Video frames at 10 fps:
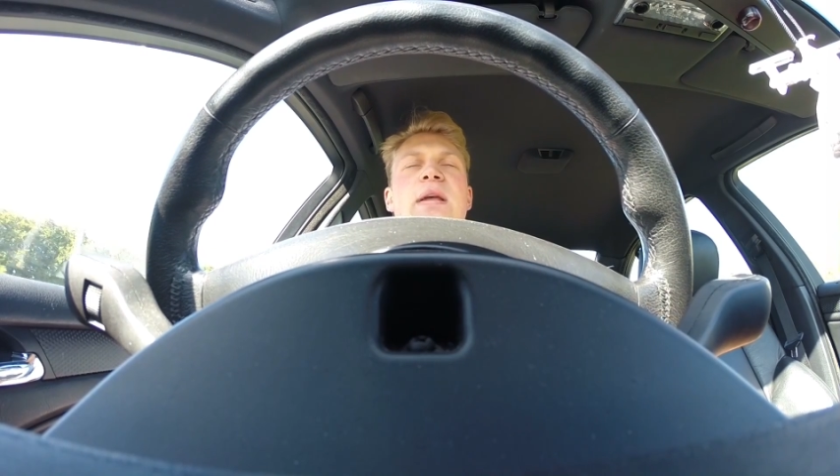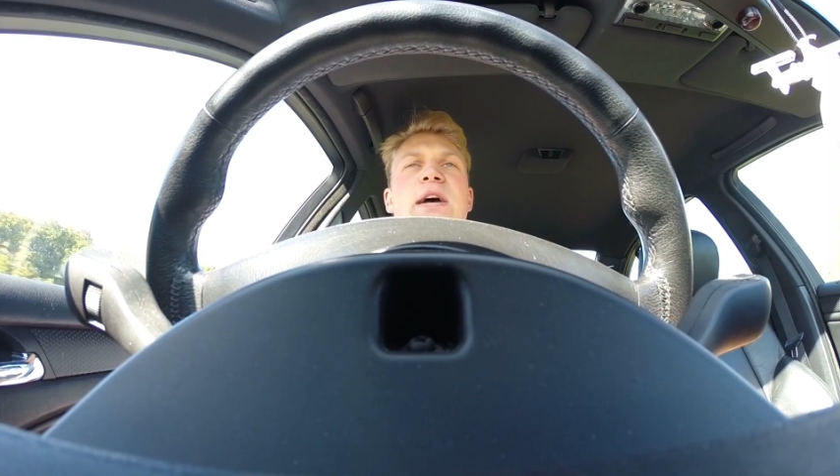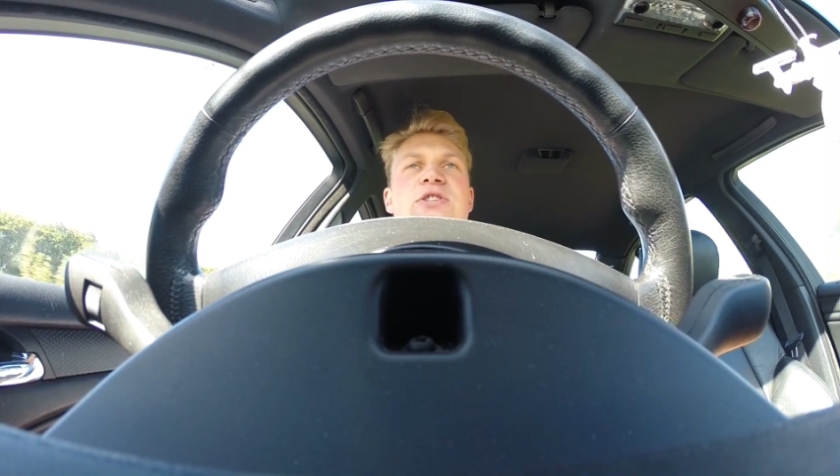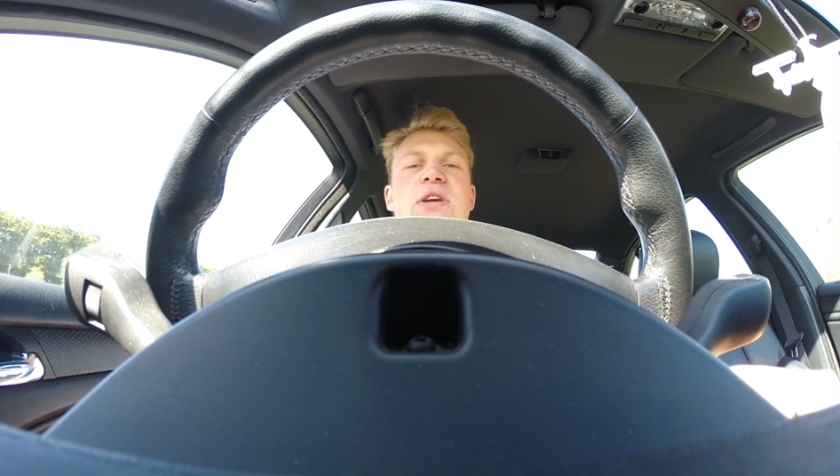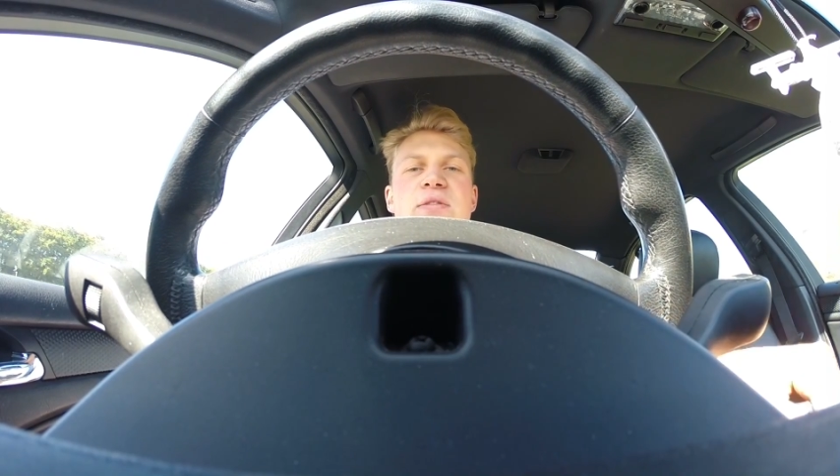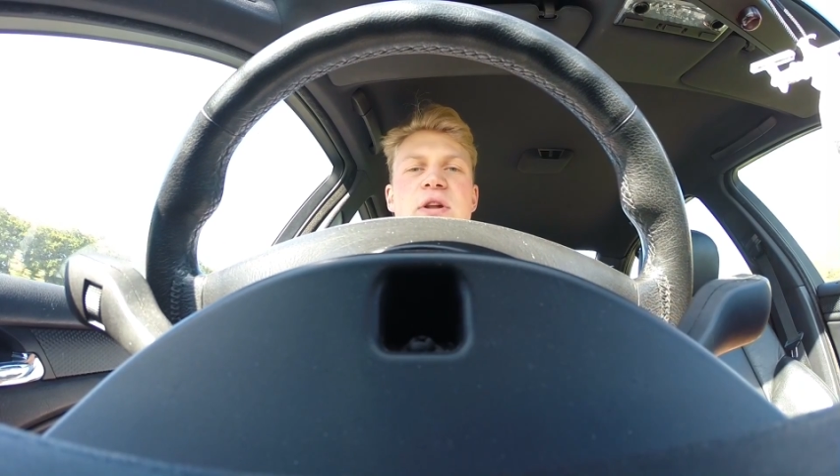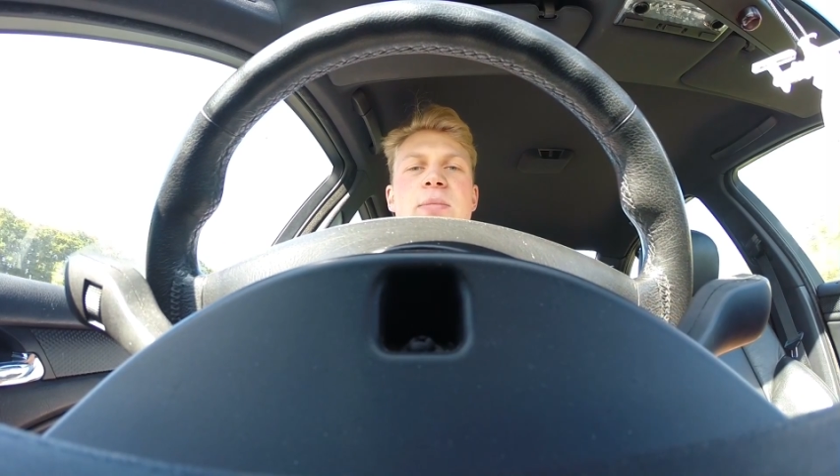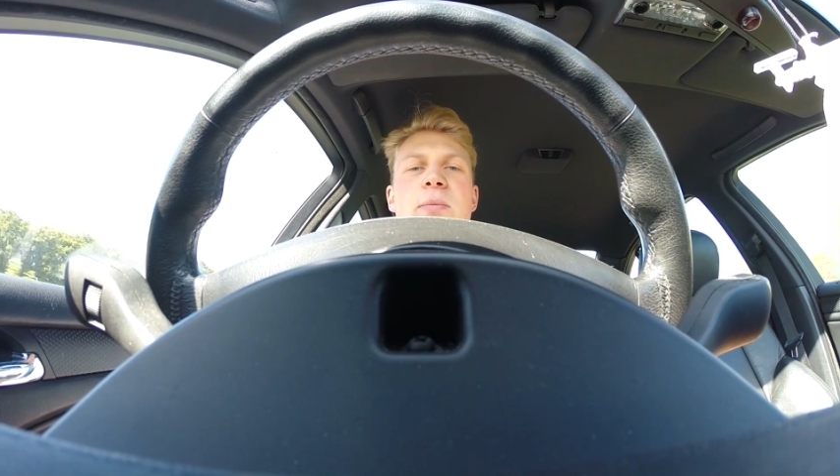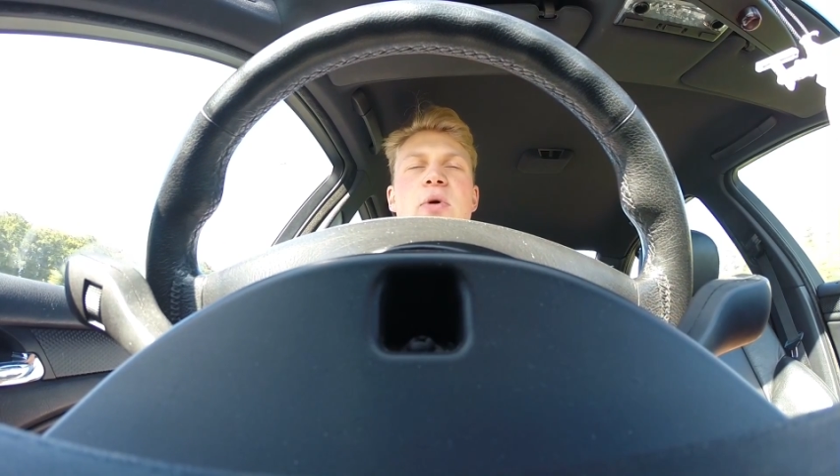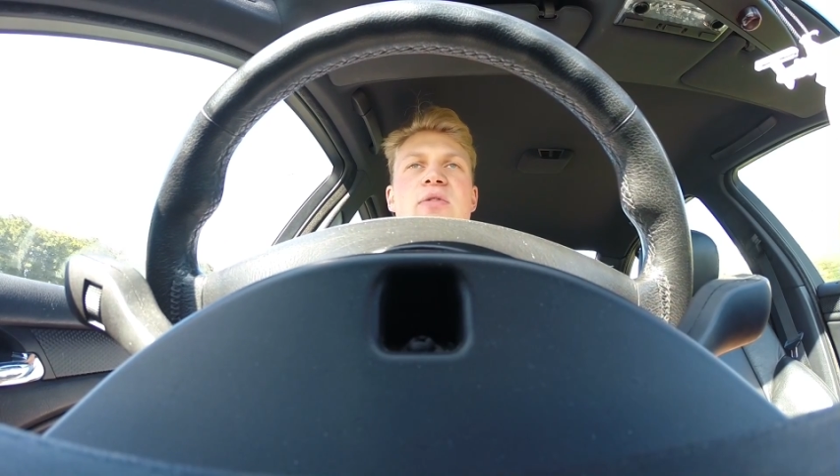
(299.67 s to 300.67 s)
I should give you a
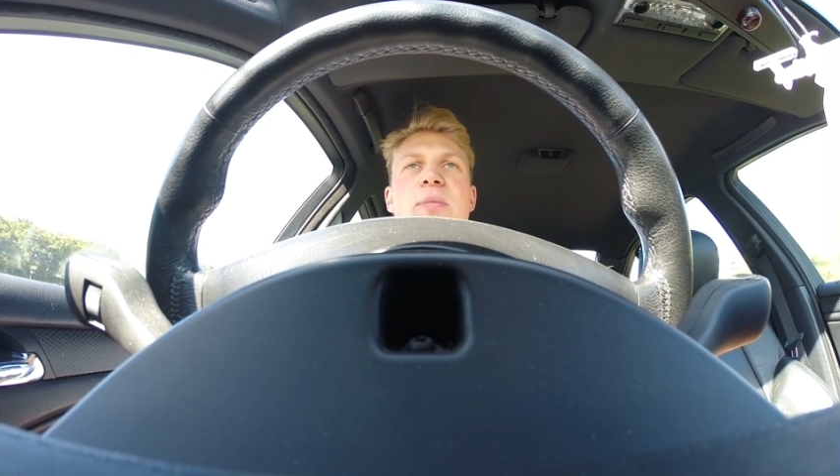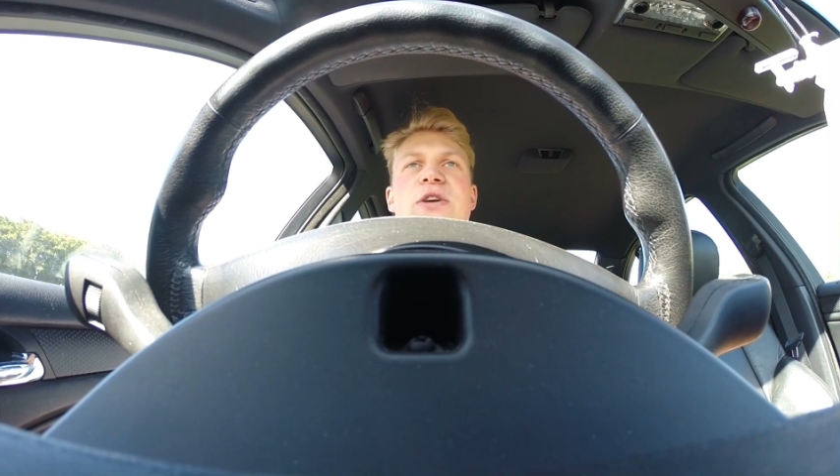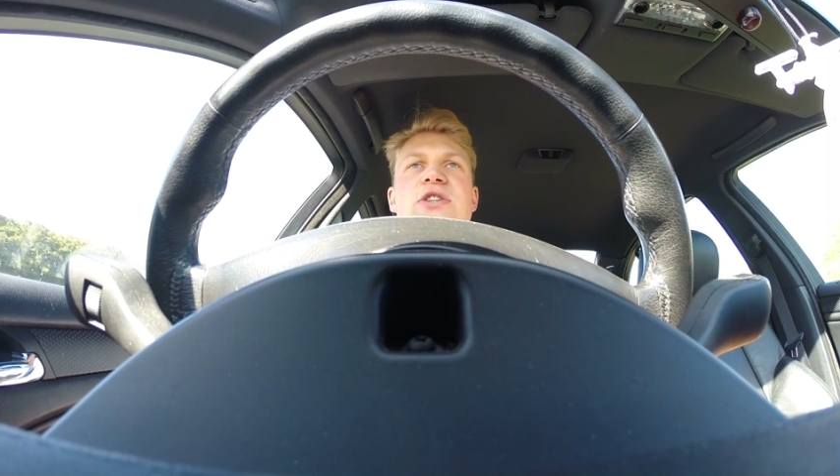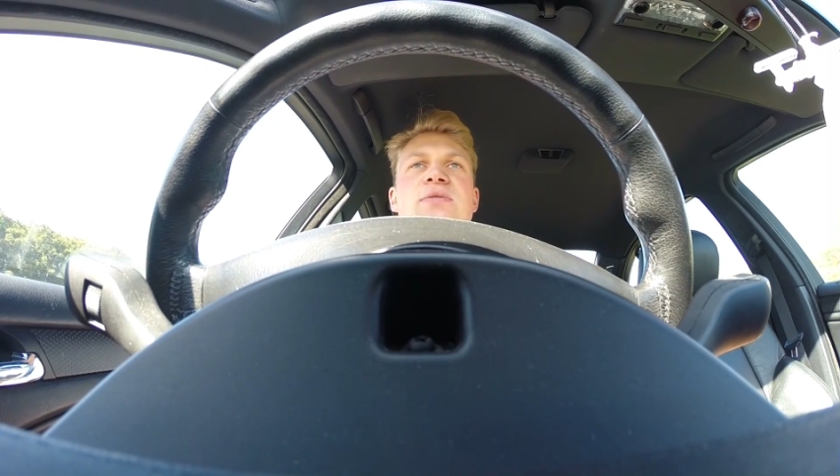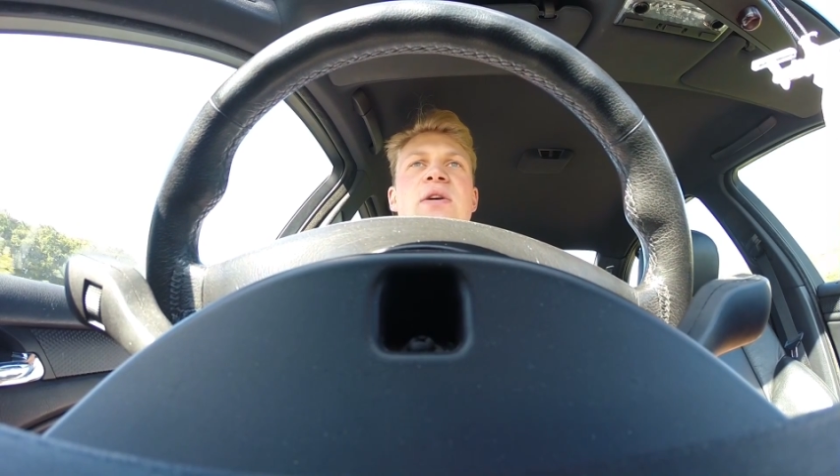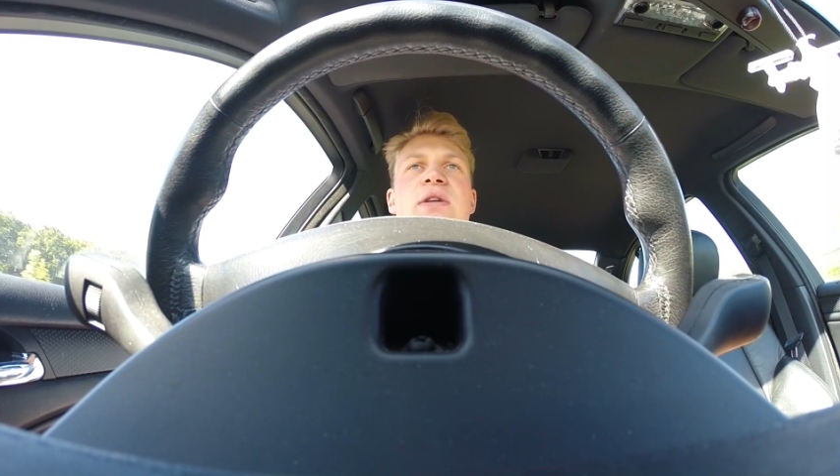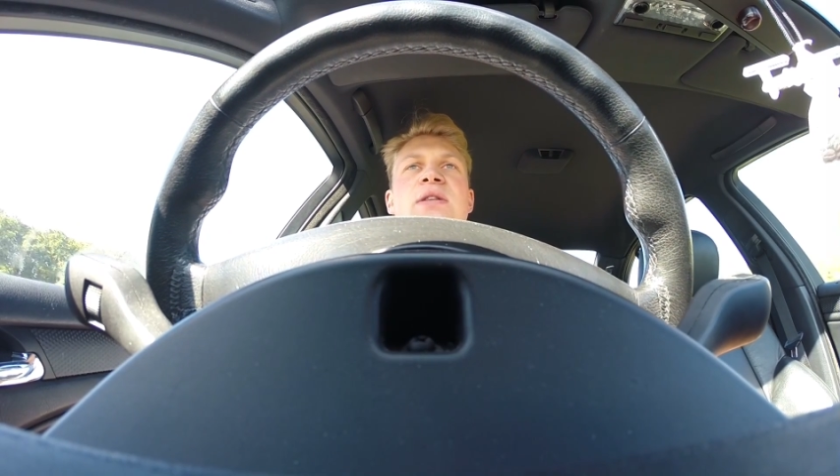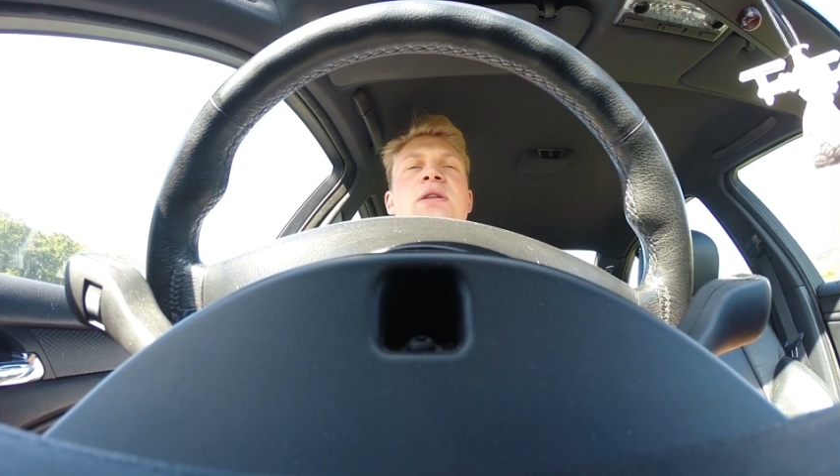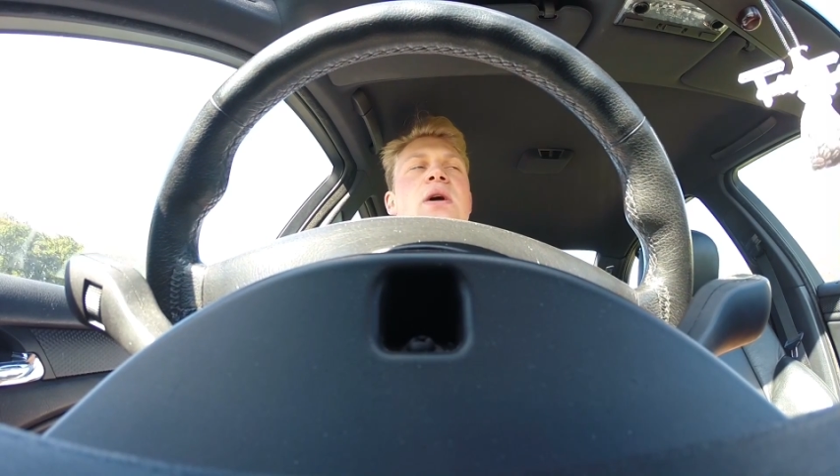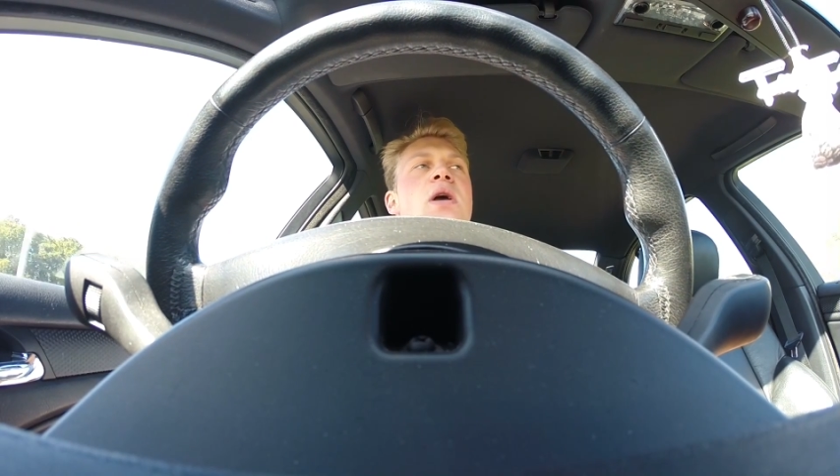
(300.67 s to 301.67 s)
little bit more information around it
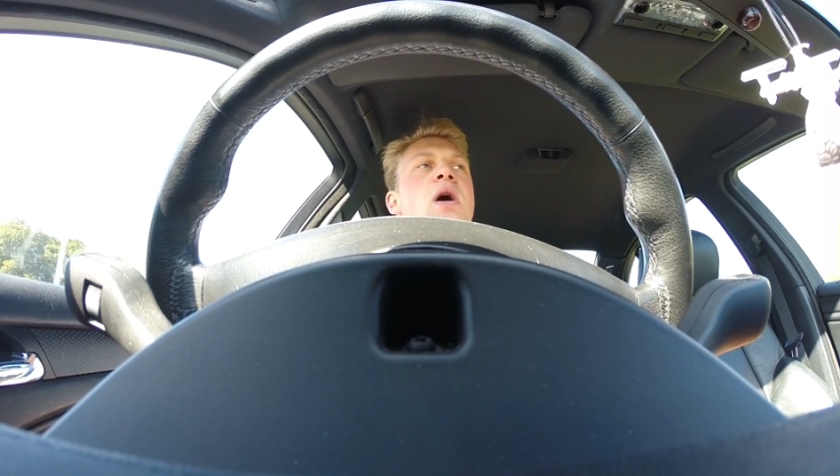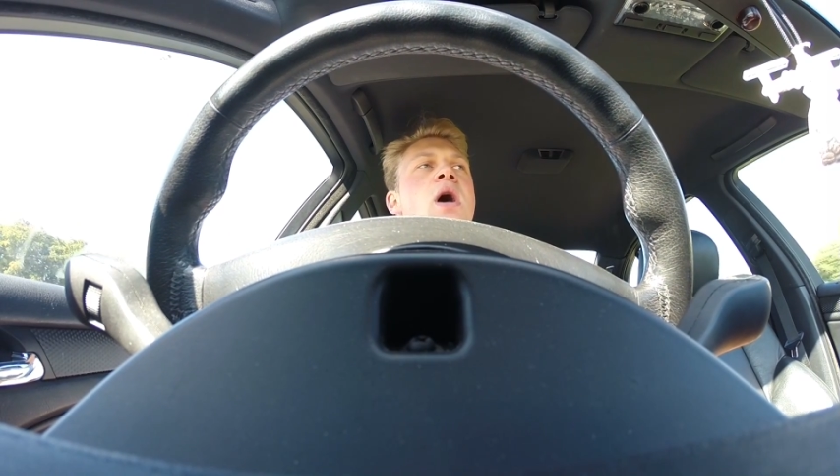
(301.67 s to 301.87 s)
didn't I